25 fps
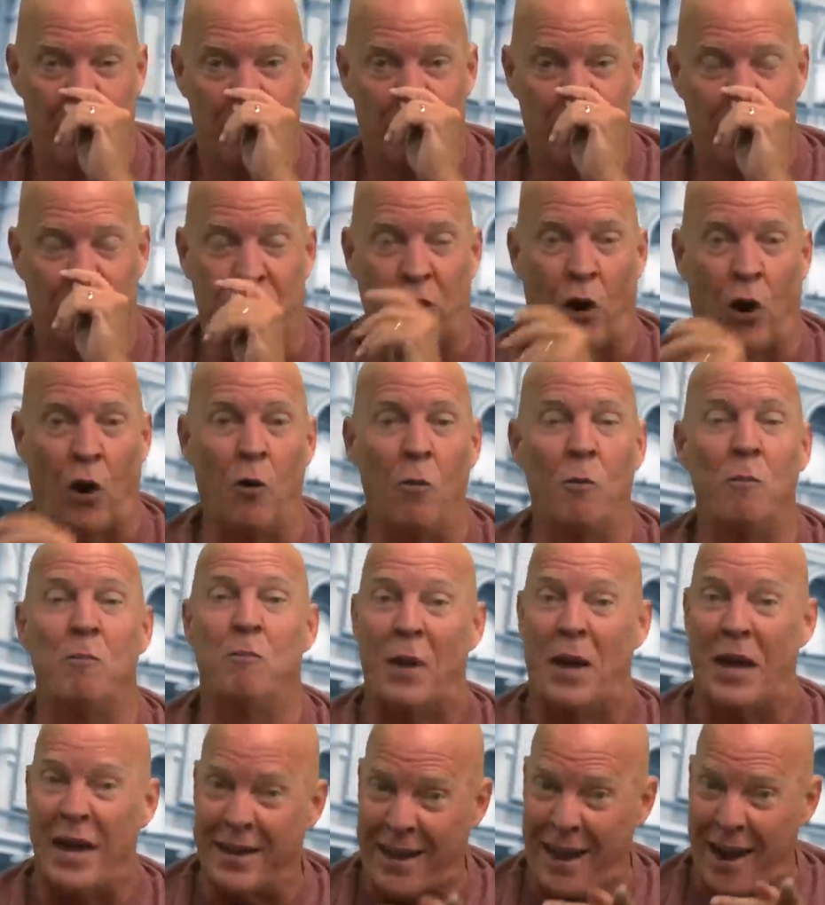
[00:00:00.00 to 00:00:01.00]
So
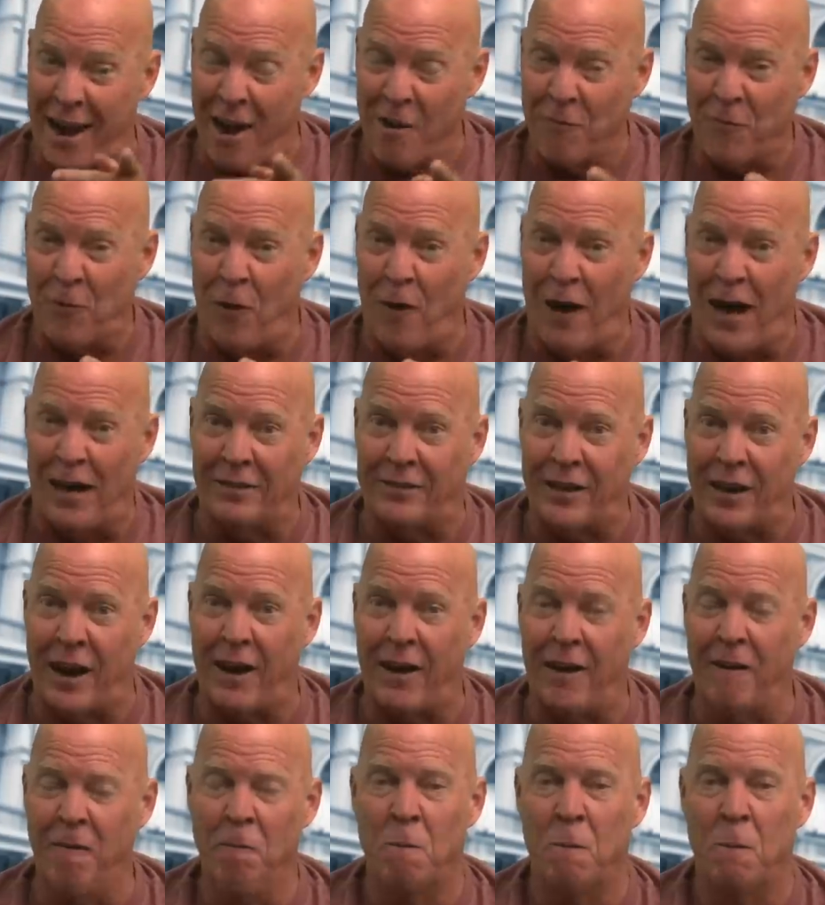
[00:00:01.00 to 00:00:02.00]
be careful out
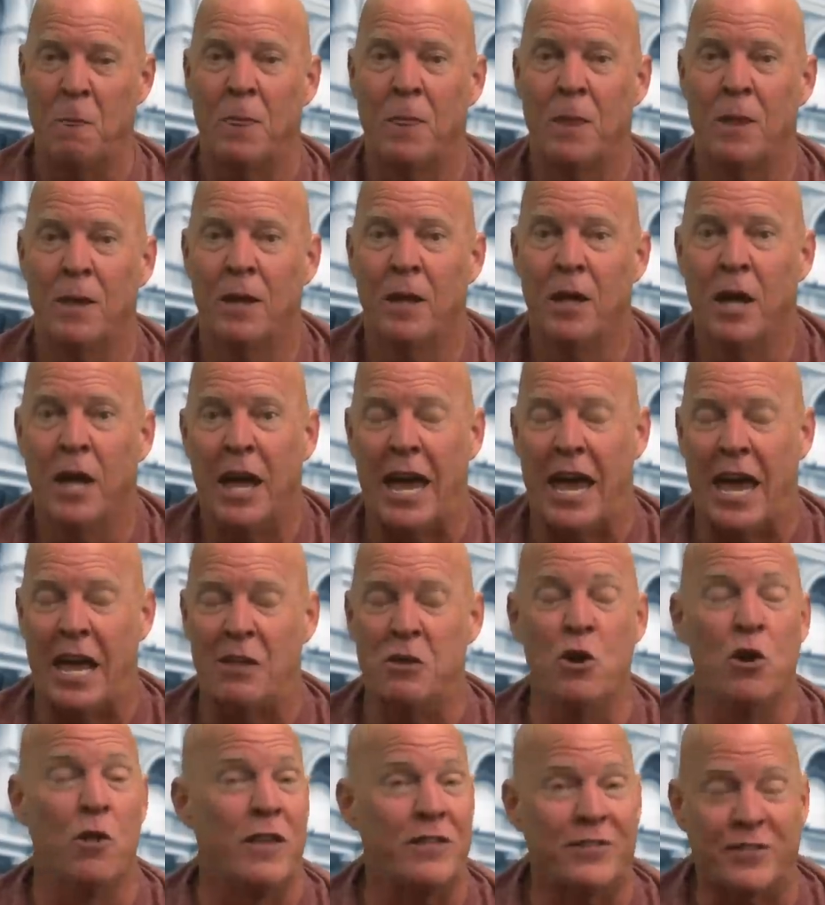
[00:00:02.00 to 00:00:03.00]
there.
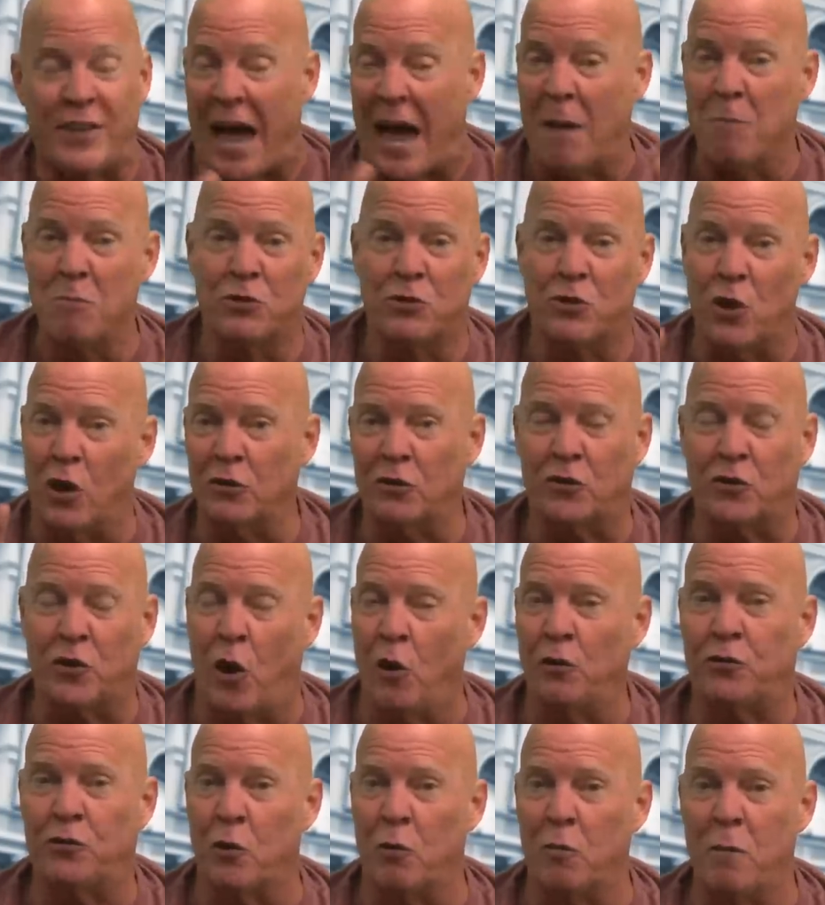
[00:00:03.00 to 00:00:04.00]
And, you know, this happens on
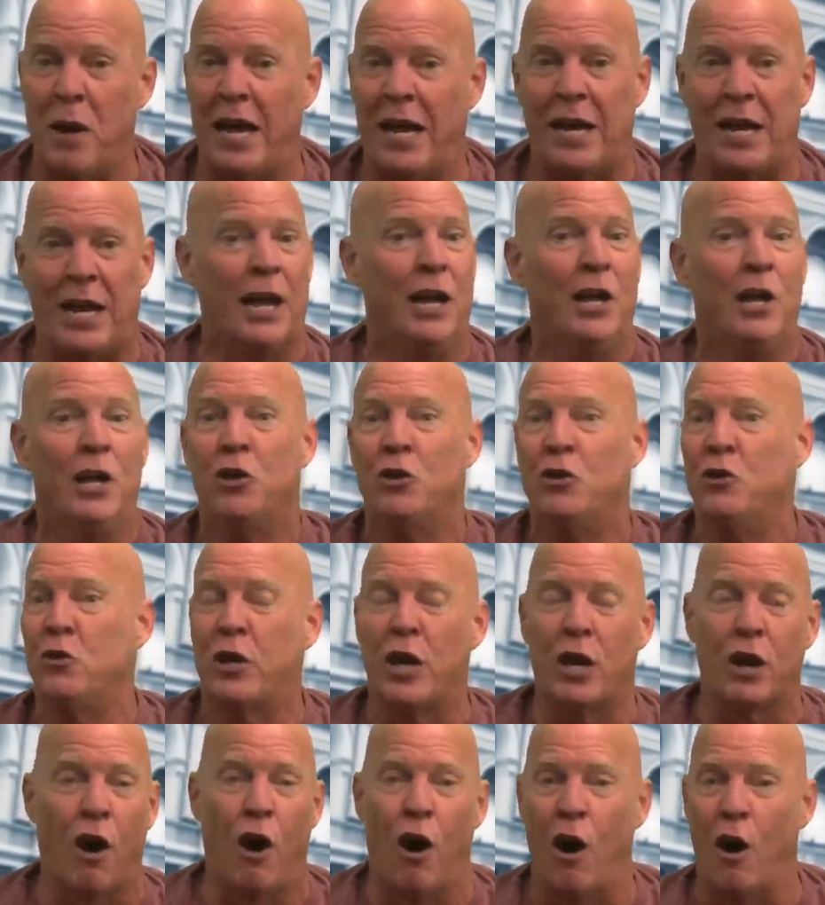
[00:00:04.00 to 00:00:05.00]
social media. You
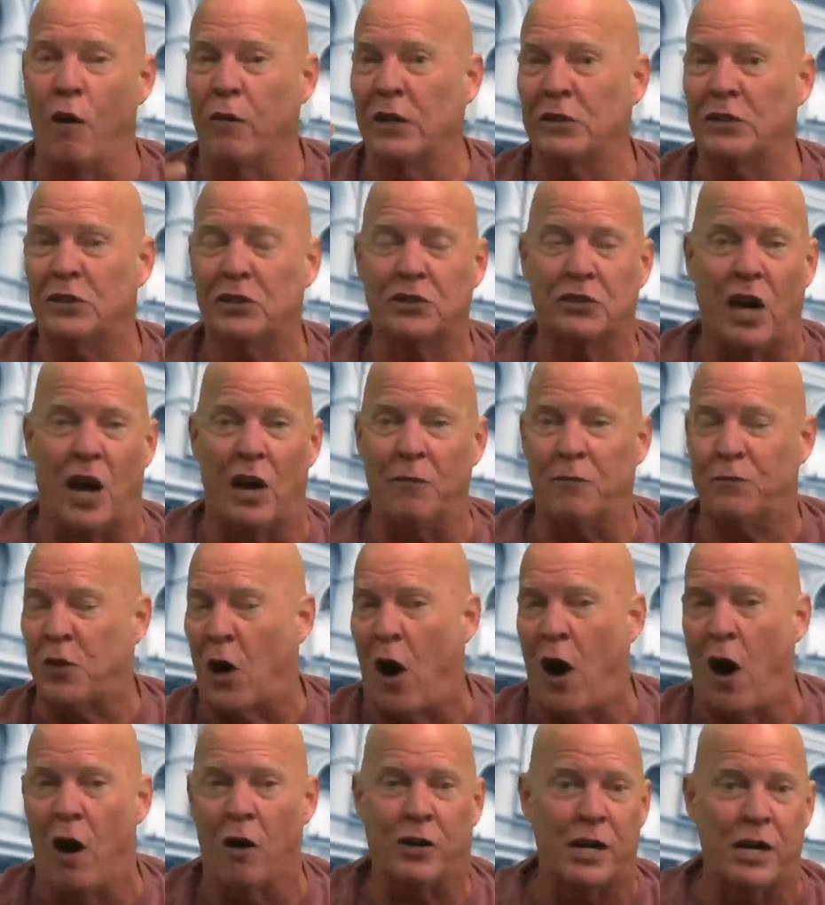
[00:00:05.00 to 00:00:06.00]
get all this stuff
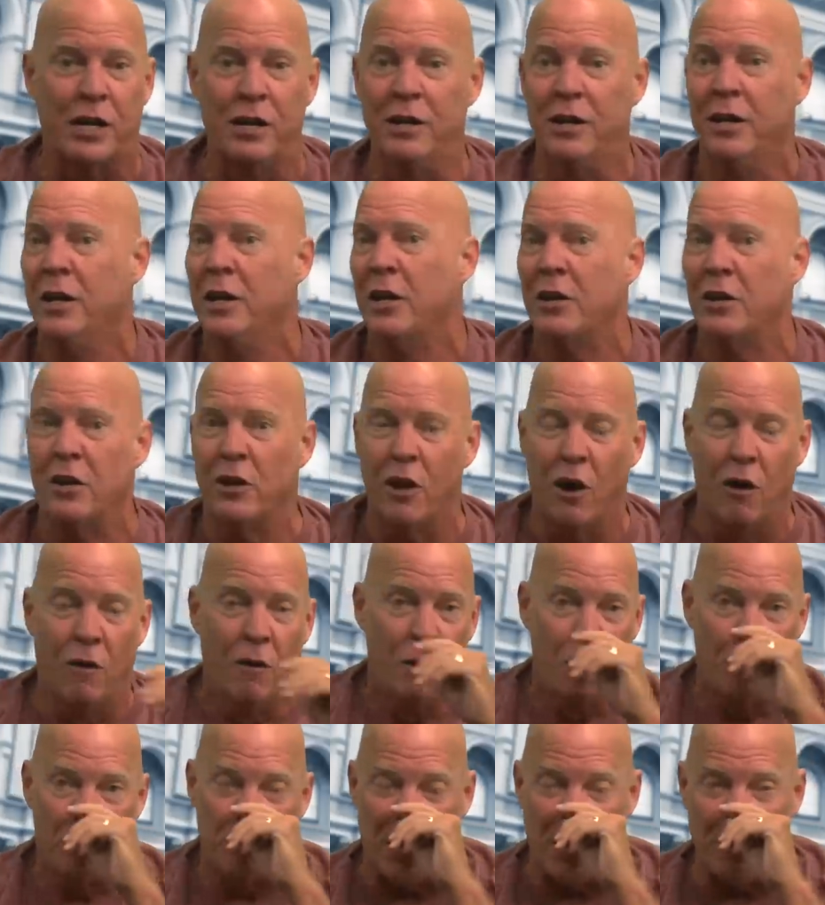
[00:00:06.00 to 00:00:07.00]
talking, you know,
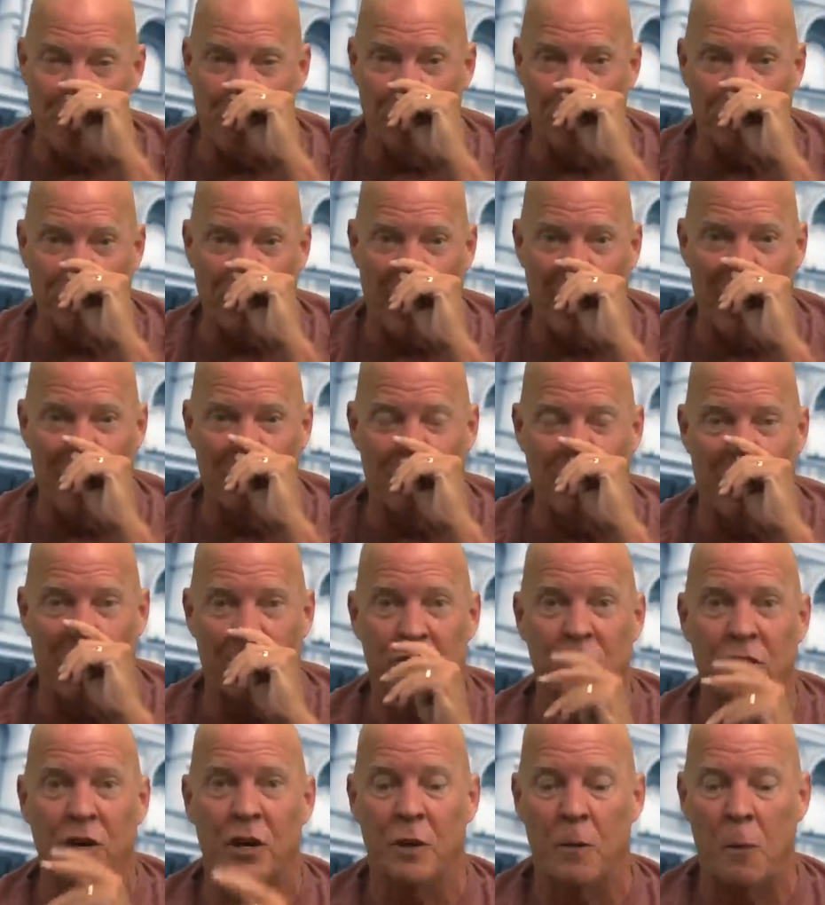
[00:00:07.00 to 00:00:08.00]
people saying
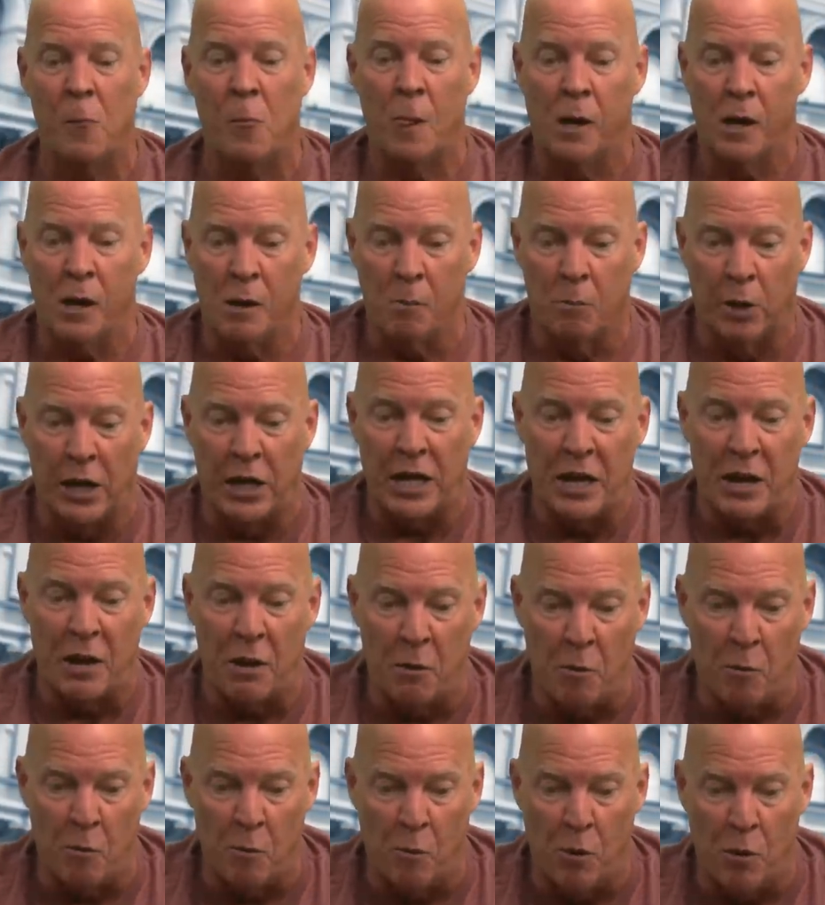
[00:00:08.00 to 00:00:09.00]
things. But
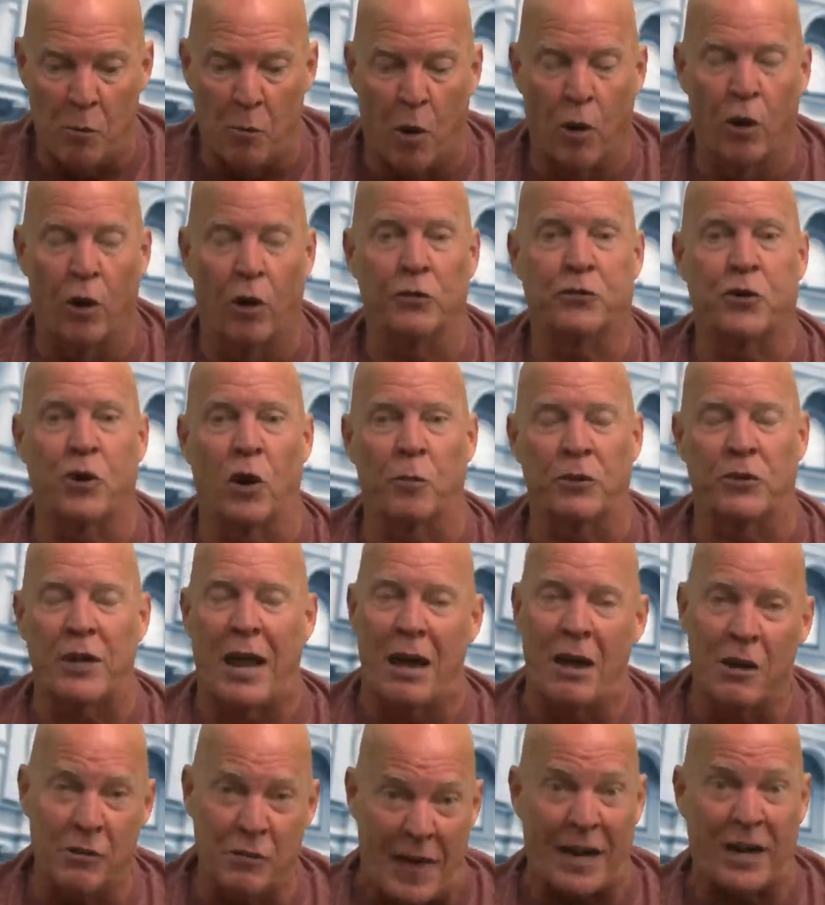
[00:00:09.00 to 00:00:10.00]
moral
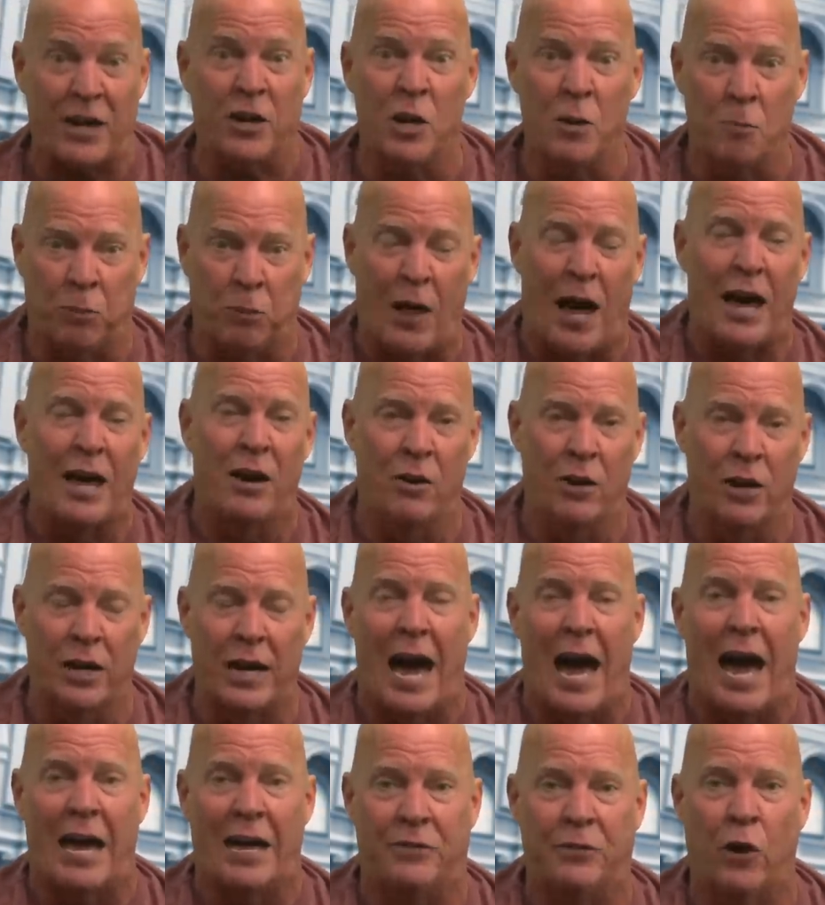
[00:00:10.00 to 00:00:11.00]
turpitude, that could apply to a
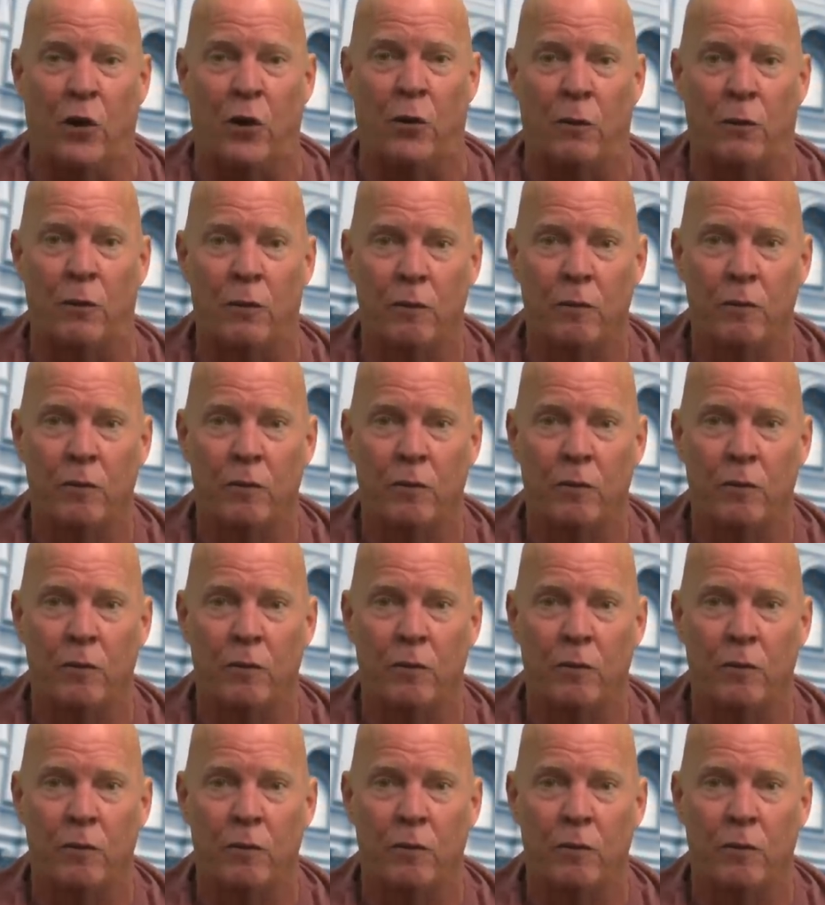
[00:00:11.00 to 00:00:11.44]
guy, too.